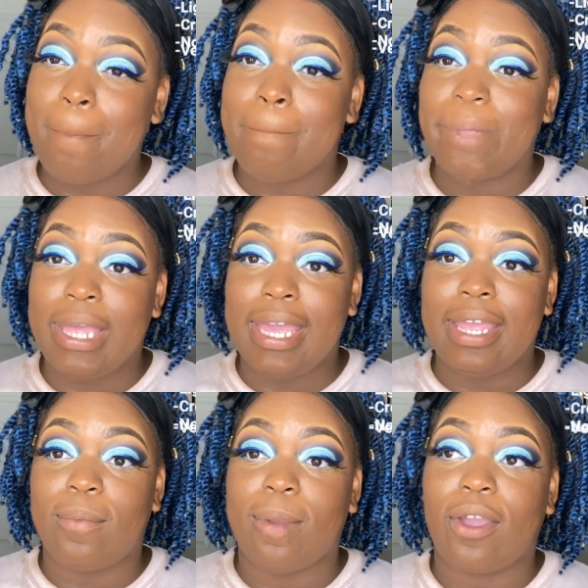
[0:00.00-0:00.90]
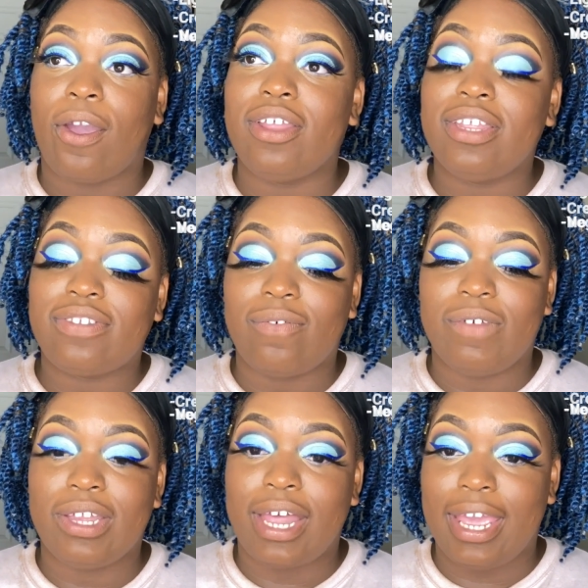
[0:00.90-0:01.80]
but regardless, I
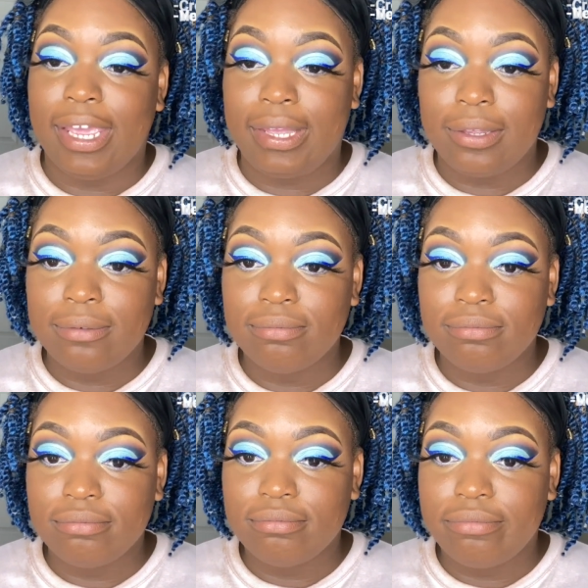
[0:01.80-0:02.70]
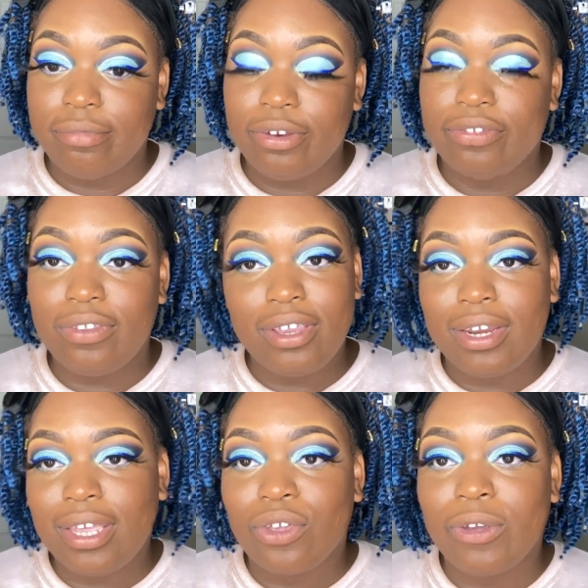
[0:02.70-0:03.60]
feel like you're still gonna
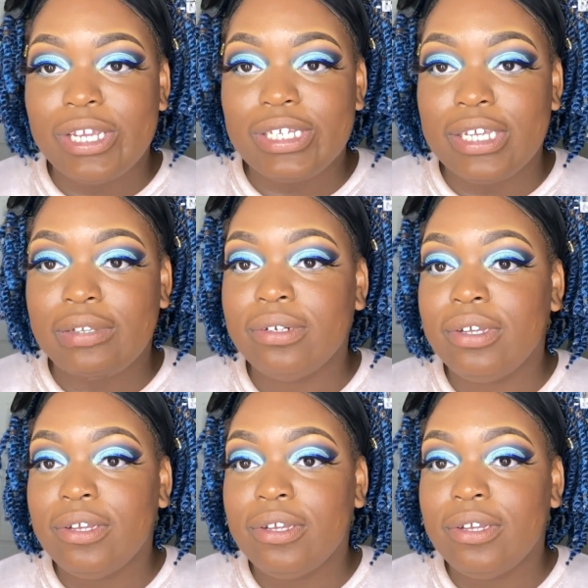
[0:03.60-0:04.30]
get creasing.